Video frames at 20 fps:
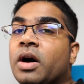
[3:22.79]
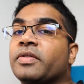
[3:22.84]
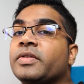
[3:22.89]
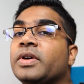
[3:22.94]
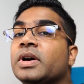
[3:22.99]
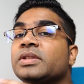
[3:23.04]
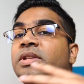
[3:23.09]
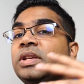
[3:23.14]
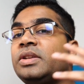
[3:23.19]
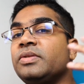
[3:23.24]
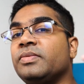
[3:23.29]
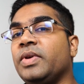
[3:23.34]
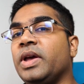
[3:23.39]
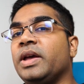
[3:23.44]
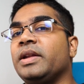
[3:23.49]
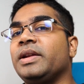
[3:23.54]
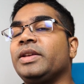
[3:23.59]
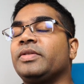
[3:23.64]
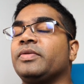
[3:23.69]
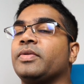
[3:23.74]
Of course, this
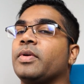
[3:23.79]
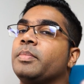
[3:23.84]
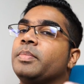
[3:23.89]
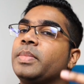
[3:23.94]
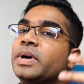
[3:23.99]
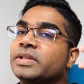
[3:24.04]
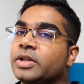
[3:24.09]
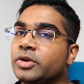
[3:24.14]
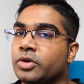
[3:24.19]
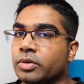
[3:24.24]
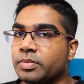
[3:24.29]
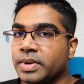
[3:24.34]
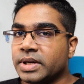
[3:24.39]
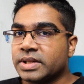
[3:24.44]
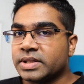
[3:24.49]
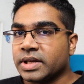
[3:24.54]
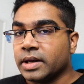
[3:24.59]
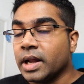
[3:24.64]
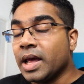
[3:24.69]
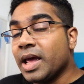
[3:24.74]
varies from person to
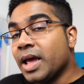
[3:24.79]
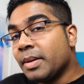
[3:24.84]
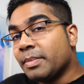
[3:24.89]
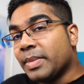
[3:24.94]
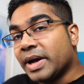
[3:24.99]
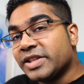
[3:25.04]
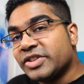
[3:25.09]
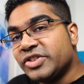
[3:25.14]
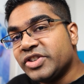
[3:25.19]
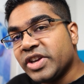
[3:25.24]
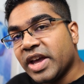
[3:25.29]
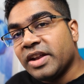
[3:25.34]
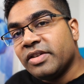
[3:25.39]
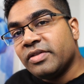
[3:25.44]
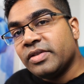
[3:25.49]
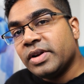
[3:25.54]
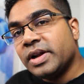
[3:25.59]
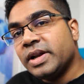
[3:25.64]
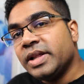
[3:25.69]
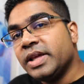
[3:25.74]
person, but
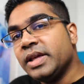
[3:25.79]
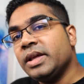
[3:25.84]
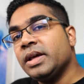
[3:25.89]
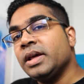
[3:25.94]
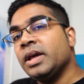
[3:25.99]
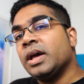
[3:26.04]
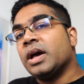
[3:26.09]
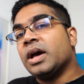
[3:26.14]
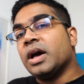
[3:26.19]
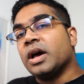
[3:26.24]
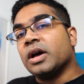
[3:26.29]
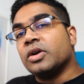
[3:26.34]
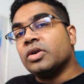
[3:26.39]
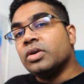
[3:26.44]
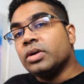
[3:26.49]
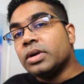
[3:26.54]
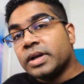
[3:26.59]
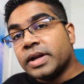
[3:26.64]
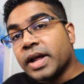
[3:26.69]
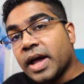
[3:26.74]
generally, a
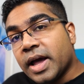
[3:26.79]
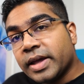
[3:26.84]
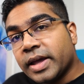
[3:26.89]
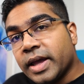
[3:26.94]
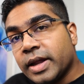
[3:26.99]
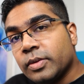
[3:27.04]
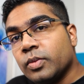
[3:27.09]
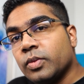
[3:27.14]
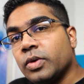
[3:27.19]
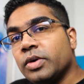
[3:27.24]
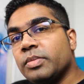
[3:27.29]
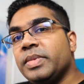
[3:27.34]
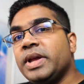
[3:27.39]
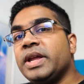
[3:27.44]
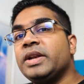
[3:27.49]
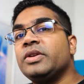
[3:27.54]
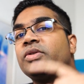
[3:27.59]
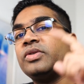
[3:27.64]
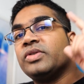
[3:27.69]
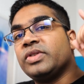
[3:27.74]
good target would
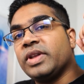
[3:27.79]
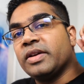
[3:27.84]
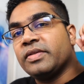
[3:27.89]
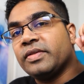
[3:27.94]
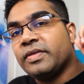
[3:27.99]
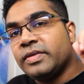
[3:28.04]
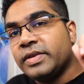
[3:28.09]
be to save